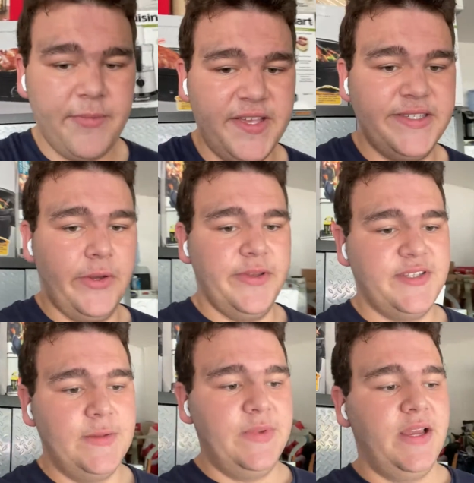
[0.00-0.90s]
Is going
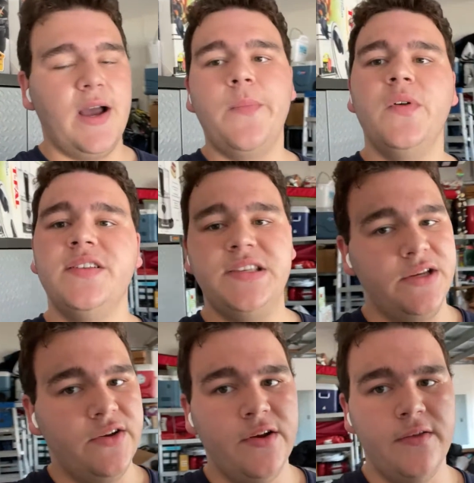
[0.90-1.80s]
to be a couple
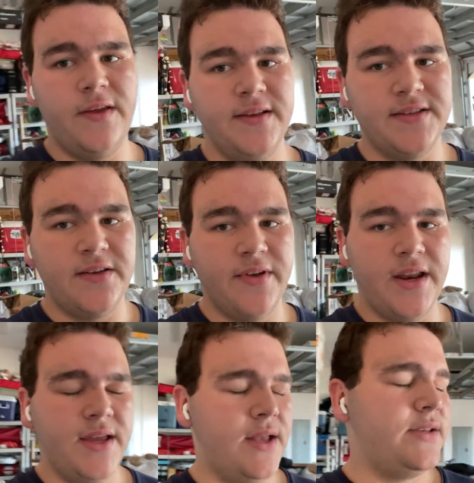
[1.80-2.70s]
interior things that I've got
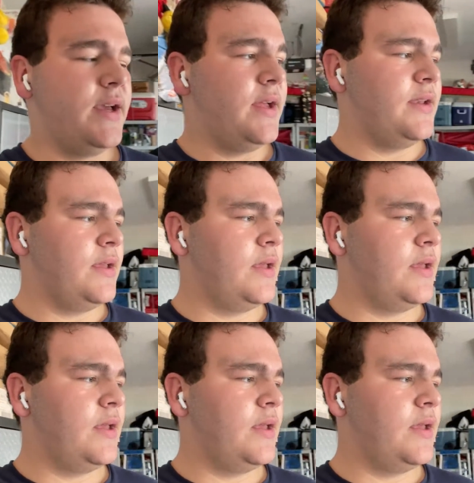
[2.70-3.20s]
to get done.